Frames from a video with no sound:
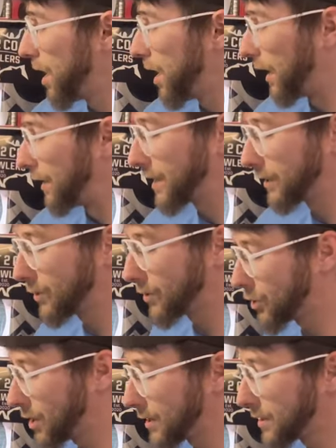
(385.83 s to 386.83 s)
Uh, down to the
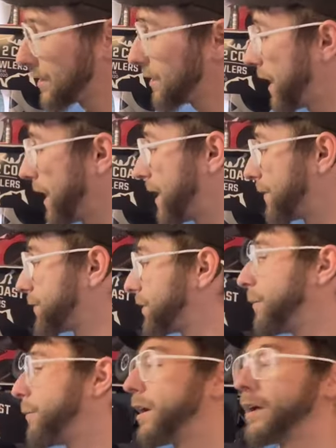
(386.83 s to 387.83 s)
shocks there, I have
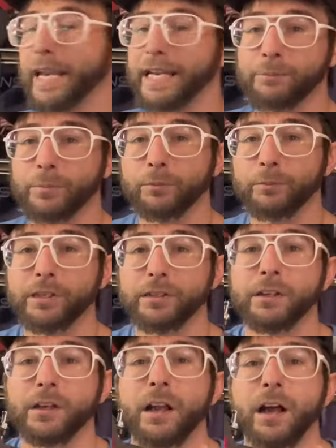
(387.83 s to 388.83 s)
some uh, 80 millimeter
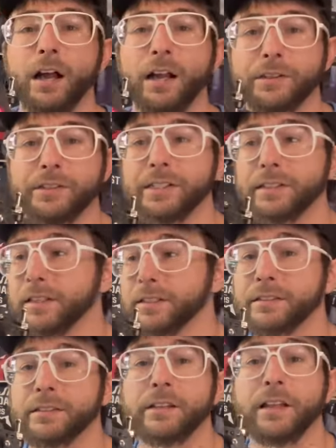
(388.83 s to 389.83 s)
uh,
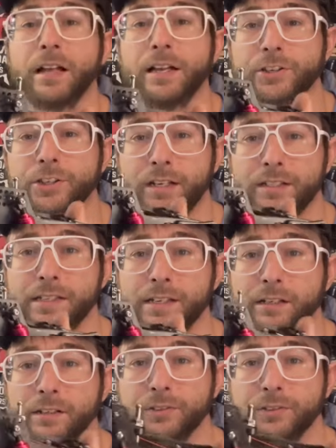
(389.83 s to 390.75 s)
Dlux uh, shocks there.